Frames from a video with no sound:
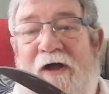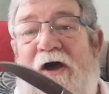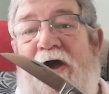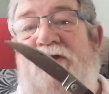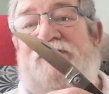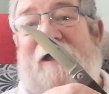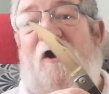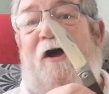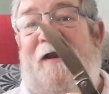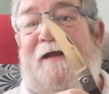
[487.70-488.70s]

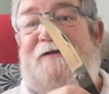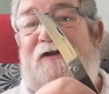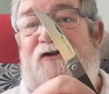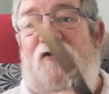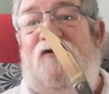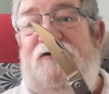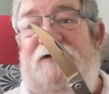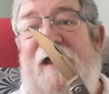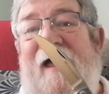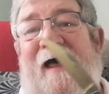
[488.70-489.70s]
how it is in
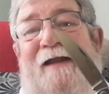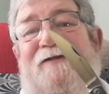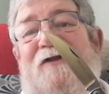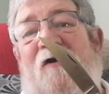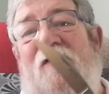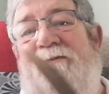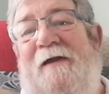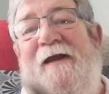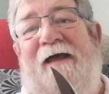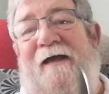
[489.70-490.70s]
use. And it's not going to
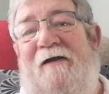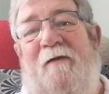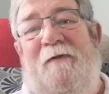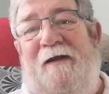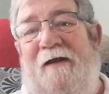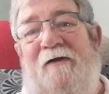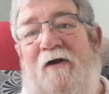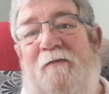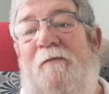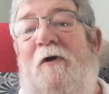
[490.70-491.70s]
be like a couple of little
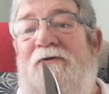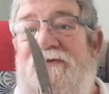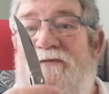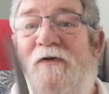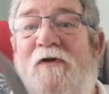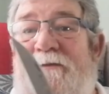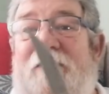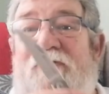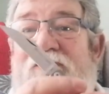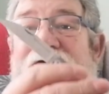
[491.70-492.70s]
cardboard boxes. We're going to
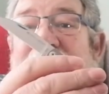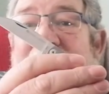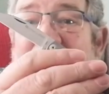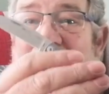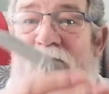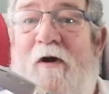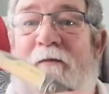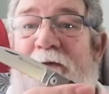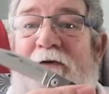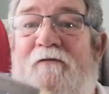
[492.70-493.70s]
be using
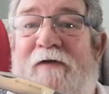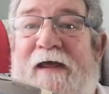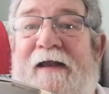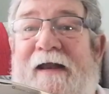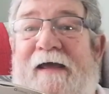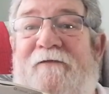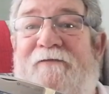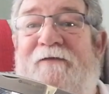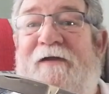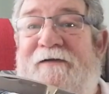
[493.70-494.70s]
proper real
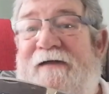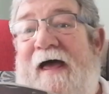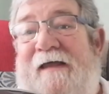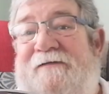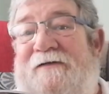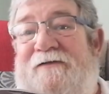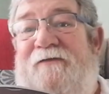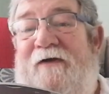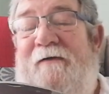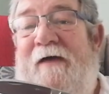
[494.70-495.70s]
life tasks
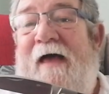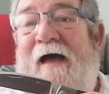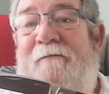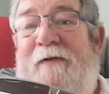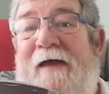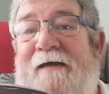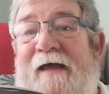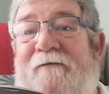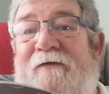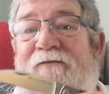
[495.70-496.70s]
for a pen
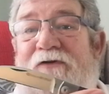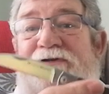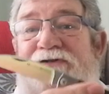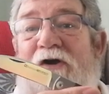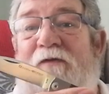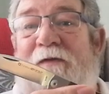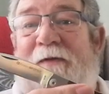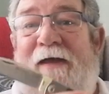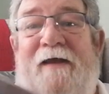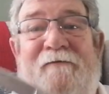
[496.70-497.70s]
knife. If you're stuck with a
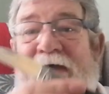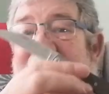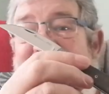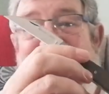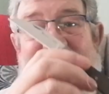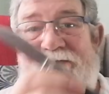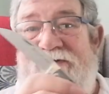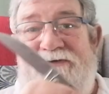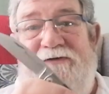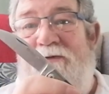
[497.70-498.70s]
pen knife, if this
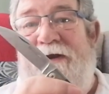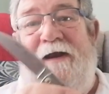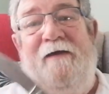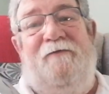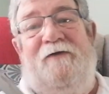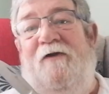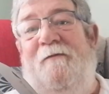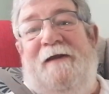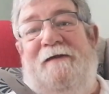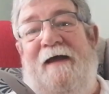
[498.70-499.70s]
is your only knife, I don't know how
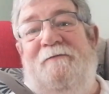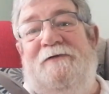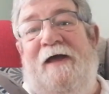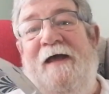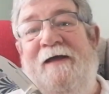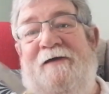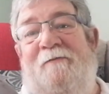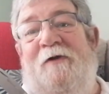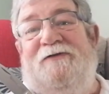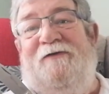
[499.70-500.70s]
many times you
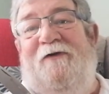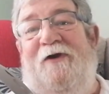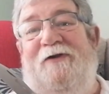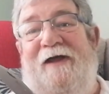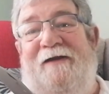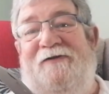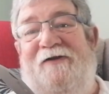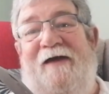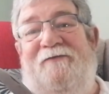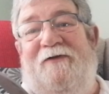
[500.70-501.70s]
must have heard that in your
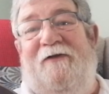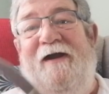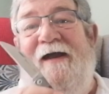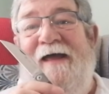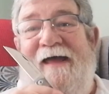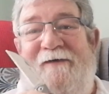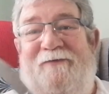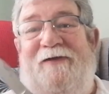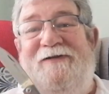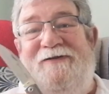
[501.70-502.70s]
knife career, if
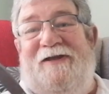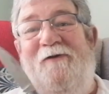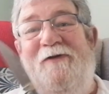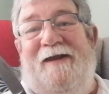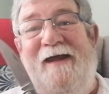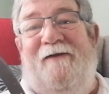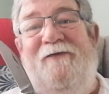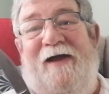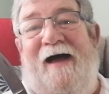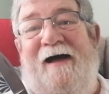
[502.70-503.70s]
this is the only knife
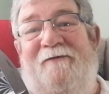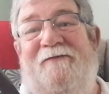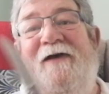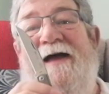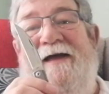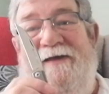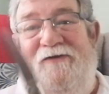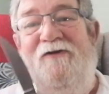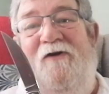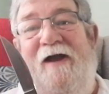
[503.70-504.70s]
you have,
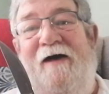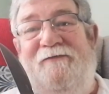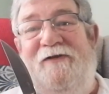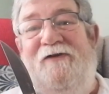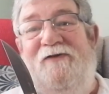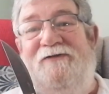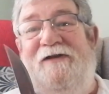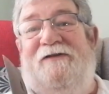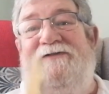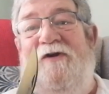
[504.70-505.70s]
you're going to have to use
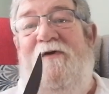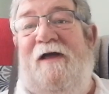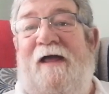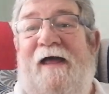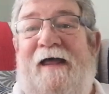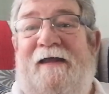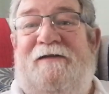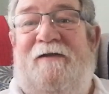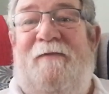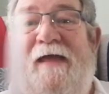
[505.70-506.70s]
it. So
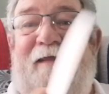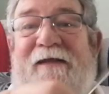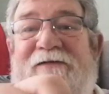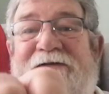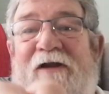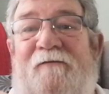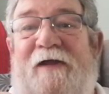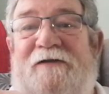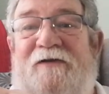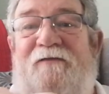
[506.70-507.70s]
to me, this is
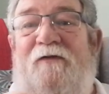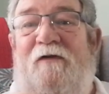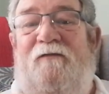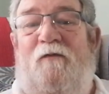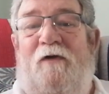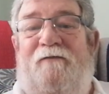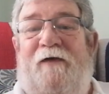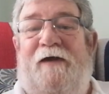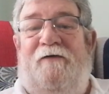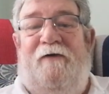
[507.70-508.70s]
lovely. It's a full
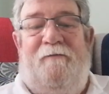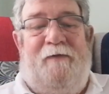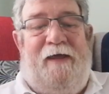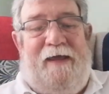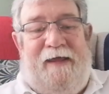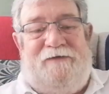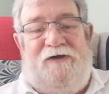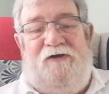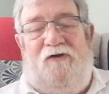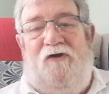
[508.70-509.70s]
4-fingered grip. It's a
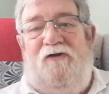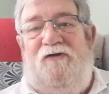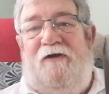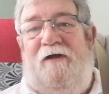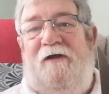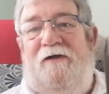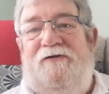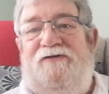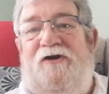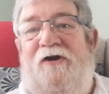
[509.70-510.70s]
good,
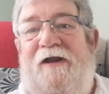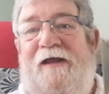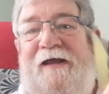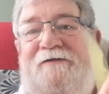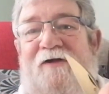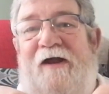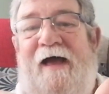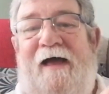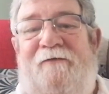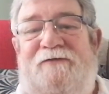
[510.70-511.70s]
sturdy, it's got a
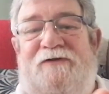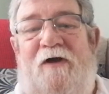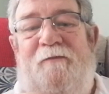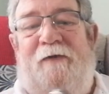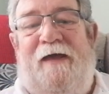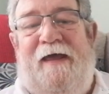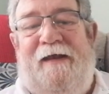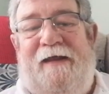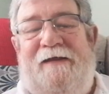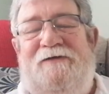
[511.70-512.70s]
half stop.
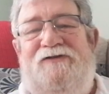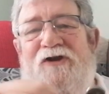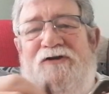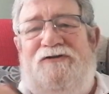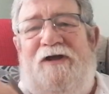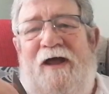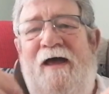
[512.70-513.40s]
It is just